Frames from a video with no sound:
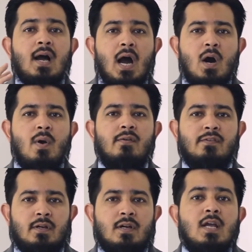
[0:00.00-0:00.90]

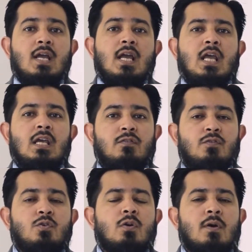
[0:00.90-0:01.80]
However, if
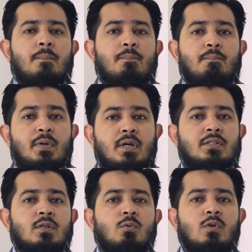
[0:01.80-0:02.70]
you are a
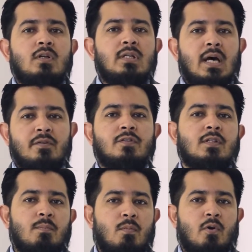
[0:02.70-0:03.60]
person who loves
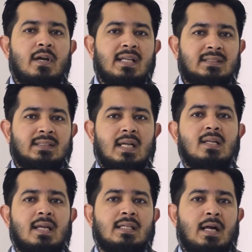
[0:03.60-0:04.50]
the morning
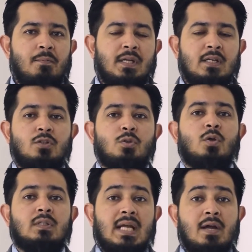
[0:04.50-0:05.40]
sunlight coming into
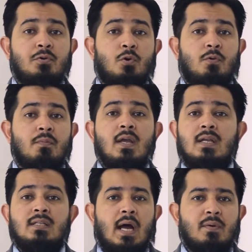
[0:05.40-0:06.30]
your townhome
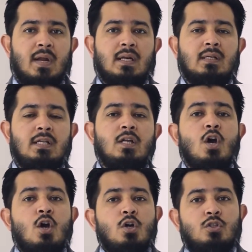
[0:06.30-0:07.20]
directly,
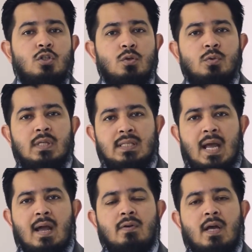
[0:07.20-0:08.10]
choose a
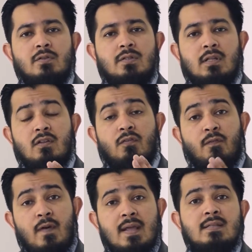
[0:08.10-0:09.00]
townhouse that is
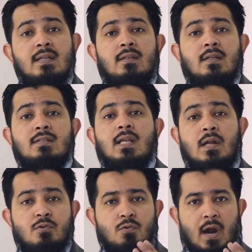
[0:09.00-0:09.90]
facing the
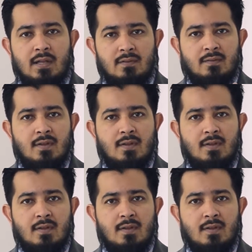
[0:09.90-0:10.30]
sunrise.